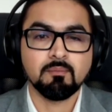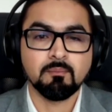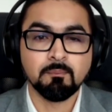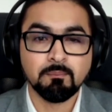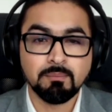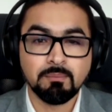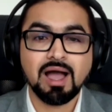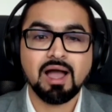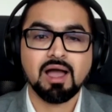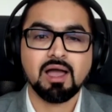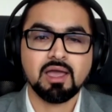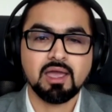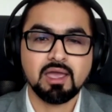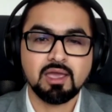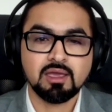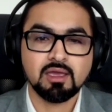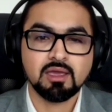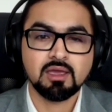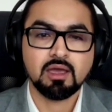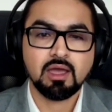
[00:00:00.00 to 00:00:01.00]

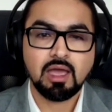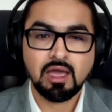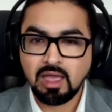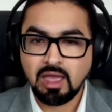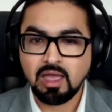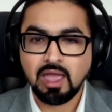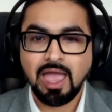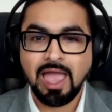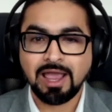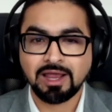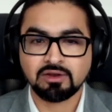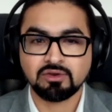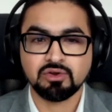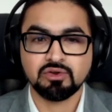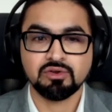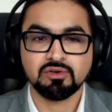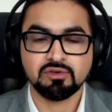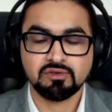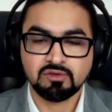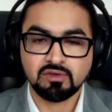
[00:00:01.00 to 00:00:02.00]
by
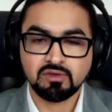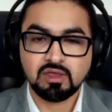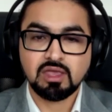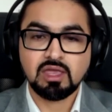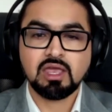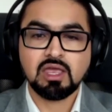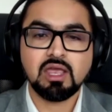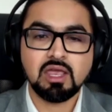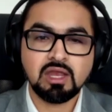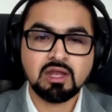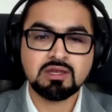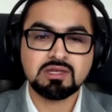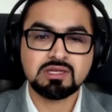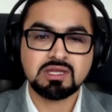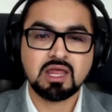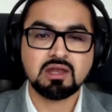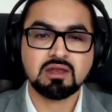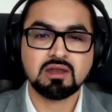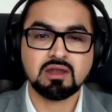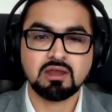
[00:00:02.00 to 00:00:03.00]
actors
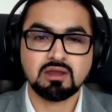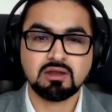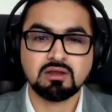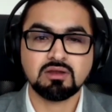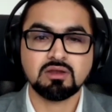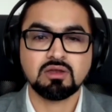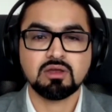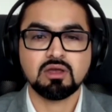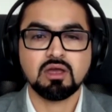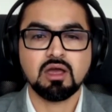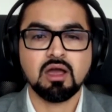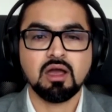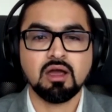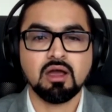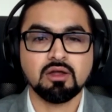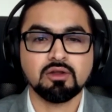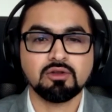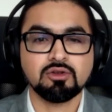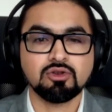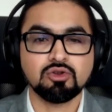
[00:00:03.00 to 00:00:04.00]
intended
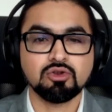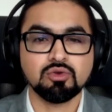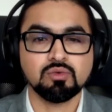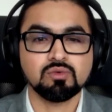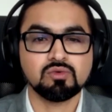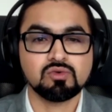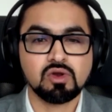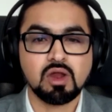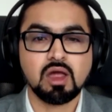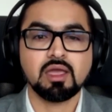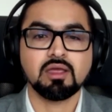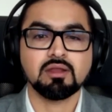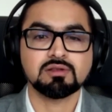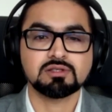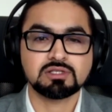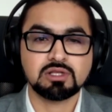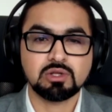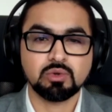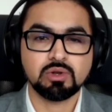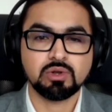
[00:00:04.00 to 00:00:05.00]
to try and
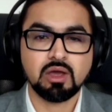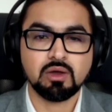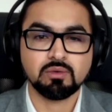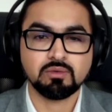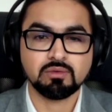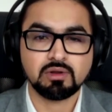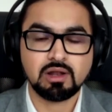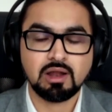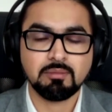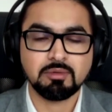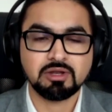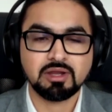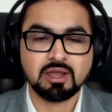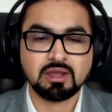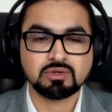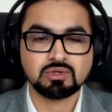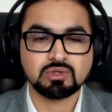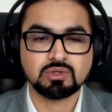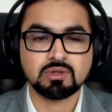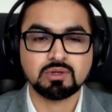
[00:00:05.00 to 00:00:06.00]
slow down climate
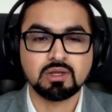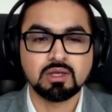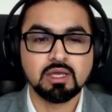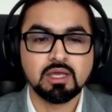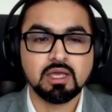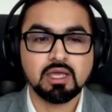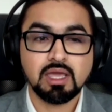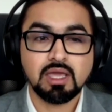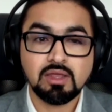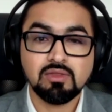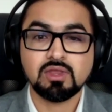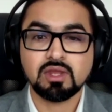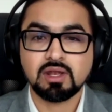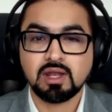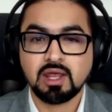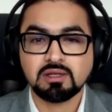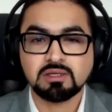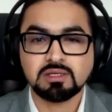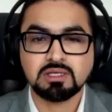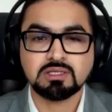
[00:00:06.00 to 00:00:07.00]
action in the
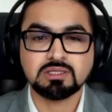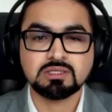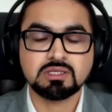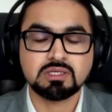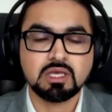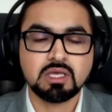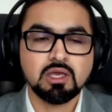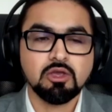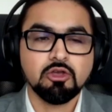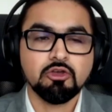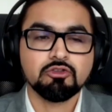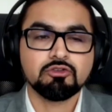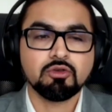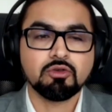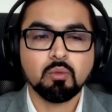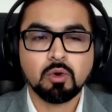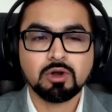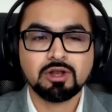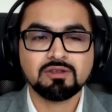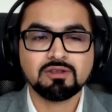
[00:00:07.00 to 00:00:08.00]
90s. So
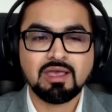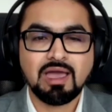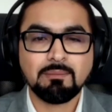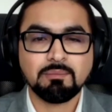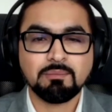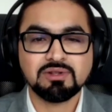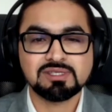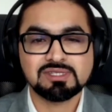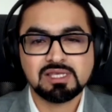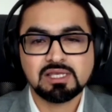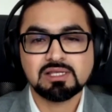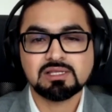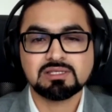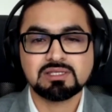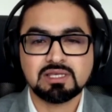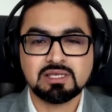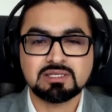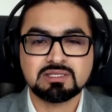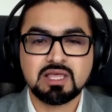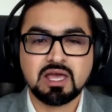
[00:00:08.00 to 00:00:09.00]
what has happened since
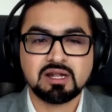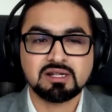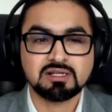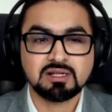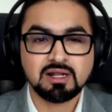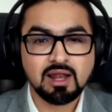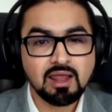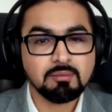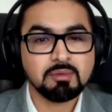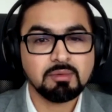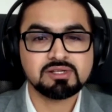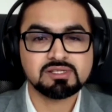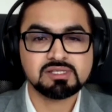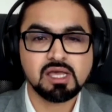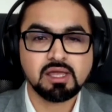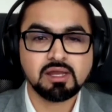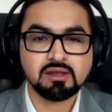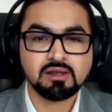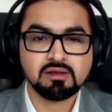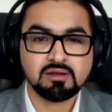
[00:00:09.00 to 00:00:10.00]
is that climate
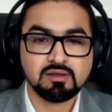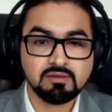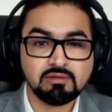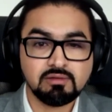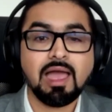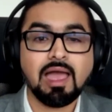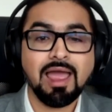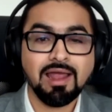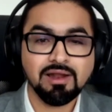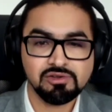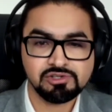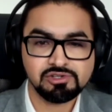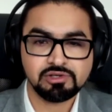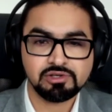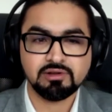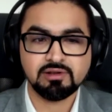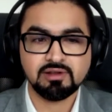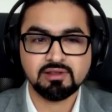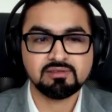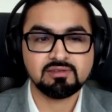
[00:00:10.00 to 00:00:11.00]
scientists and
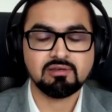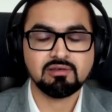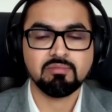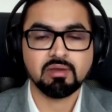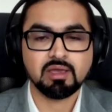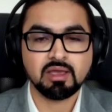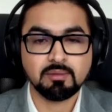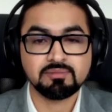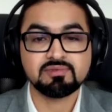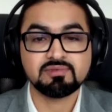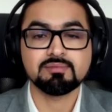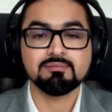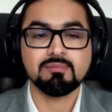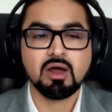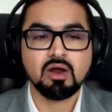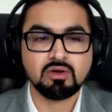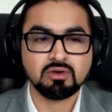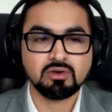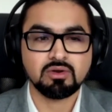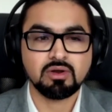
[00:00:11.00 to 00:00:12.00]
journalists have become
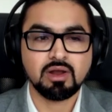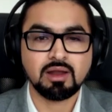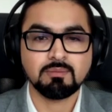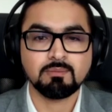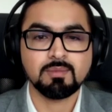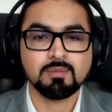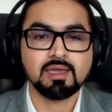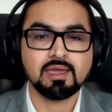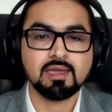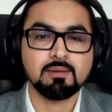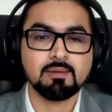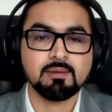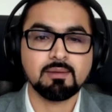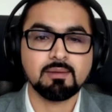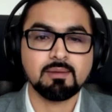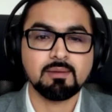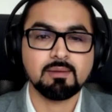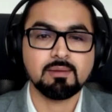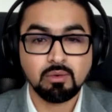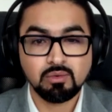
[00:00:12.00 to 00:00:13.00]
smarter at being able
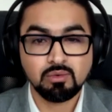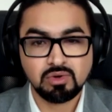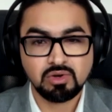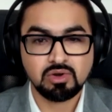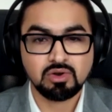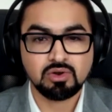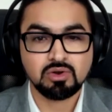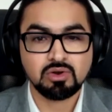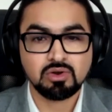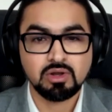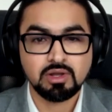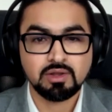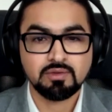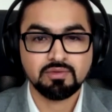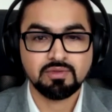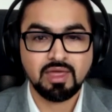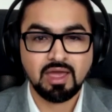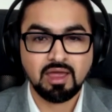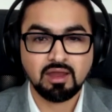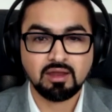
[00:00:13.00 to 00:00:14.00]
to
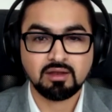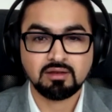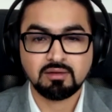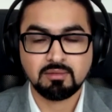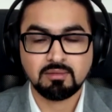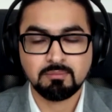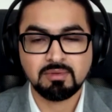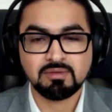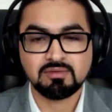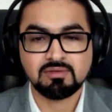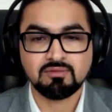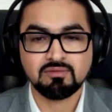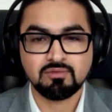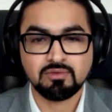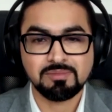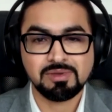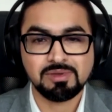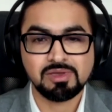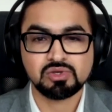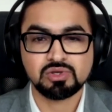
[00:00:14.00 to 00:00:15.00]
counter that
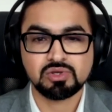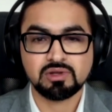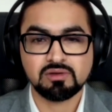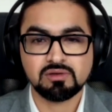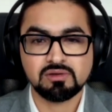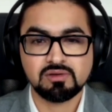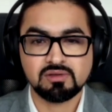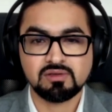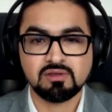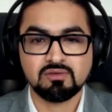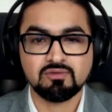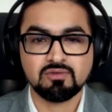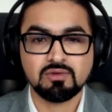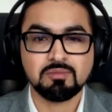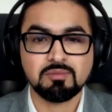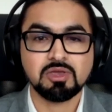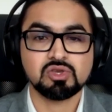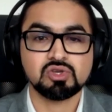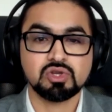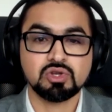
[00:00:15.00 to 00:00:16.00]
misinformation and
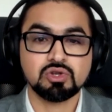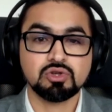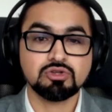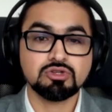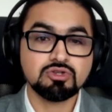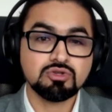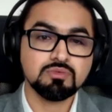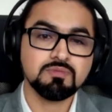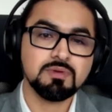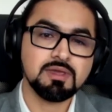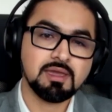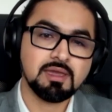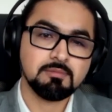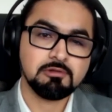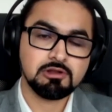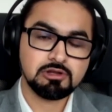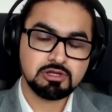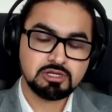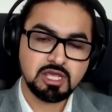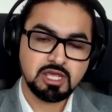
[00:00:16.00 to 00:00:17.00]
disinformation to be
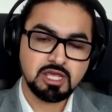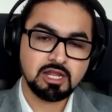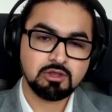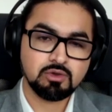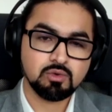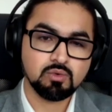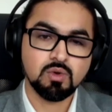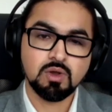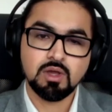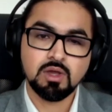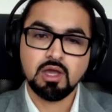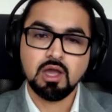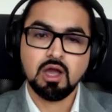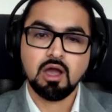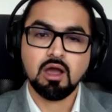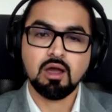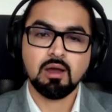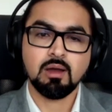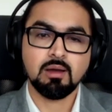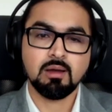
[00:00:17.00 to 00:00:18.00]
able to tell you
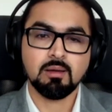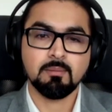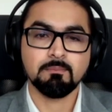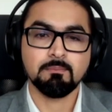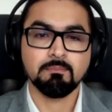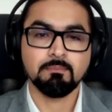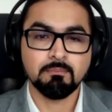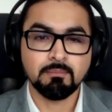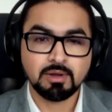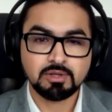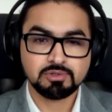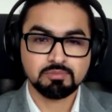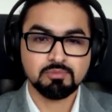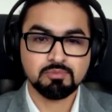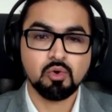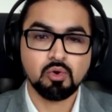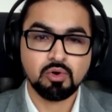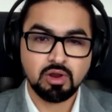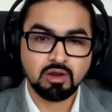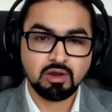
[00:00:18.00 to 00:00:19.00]
a much
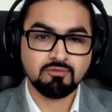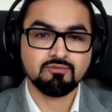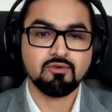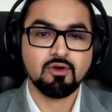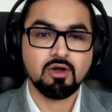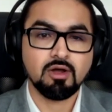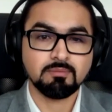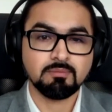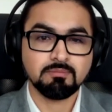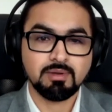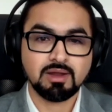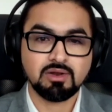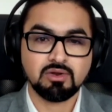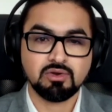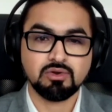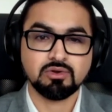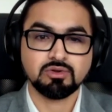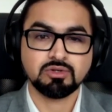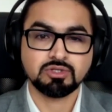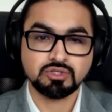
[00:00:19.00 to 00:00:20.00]
more informed,
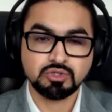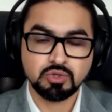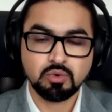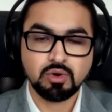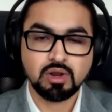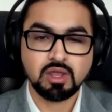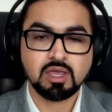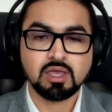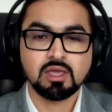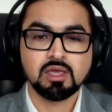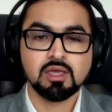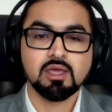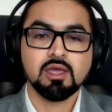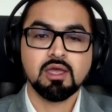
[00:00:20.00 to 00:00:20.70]
better story.